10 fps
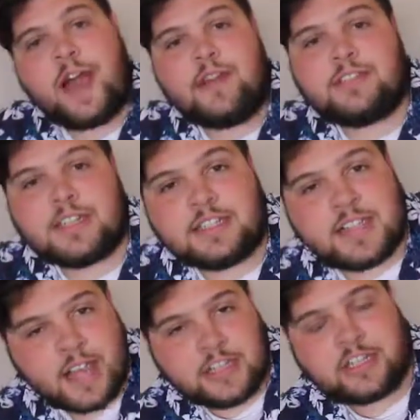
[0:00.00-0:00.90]
have to
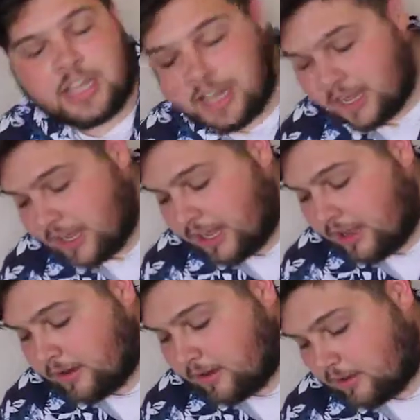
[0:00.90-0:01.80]
touch it,
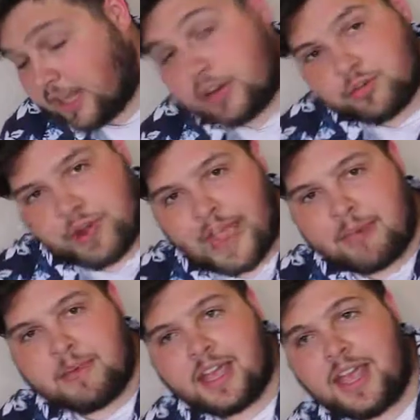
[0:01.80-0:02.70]
like
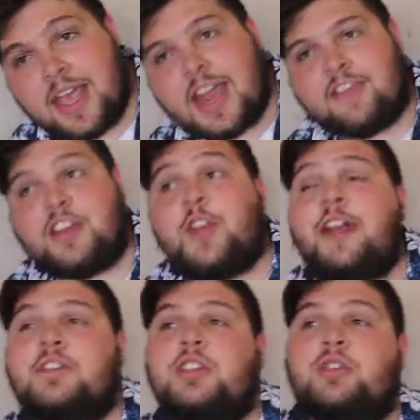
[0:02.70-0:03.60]
grab it, and then you
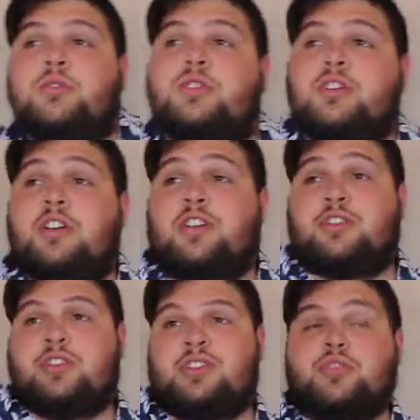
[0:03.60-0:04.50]
have to use
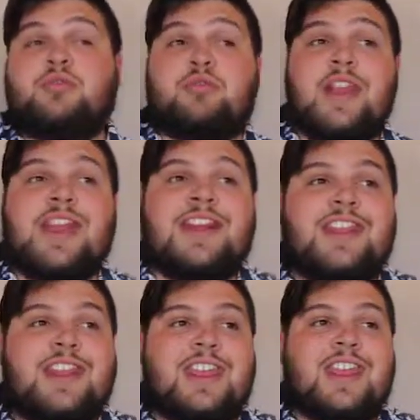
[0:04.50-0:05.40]
your
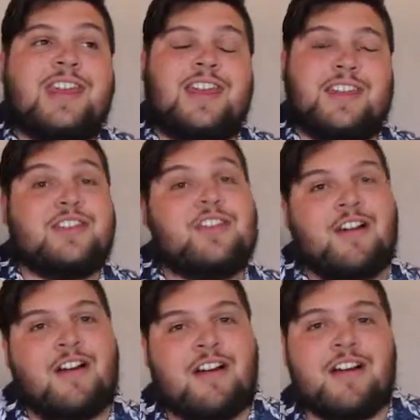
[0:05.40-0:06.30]
strength in
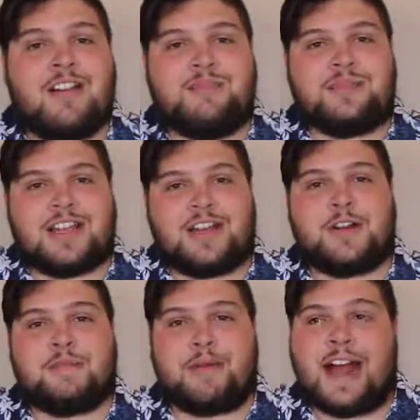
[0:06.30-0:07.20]
your arms, in
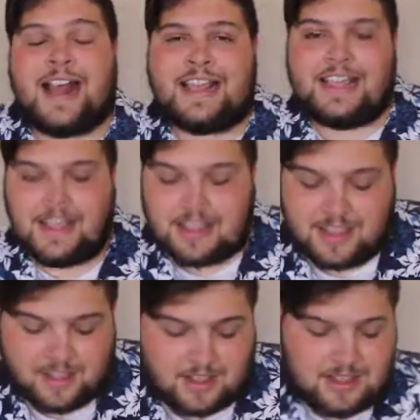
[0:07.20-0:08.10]
your body
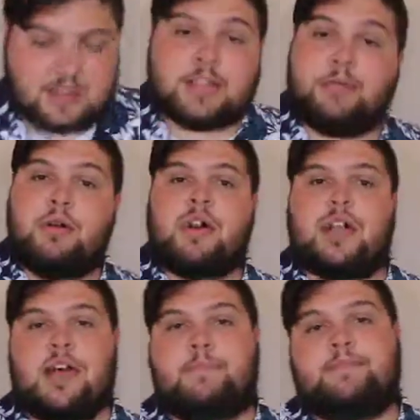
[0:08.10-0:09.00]
to pull
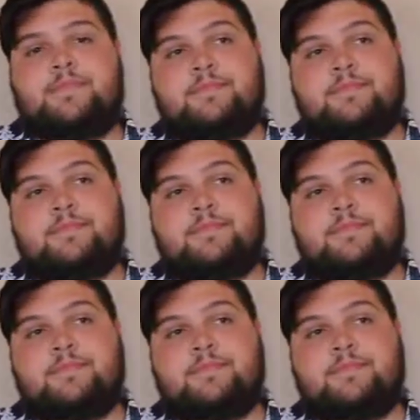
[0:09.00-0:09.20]
it up.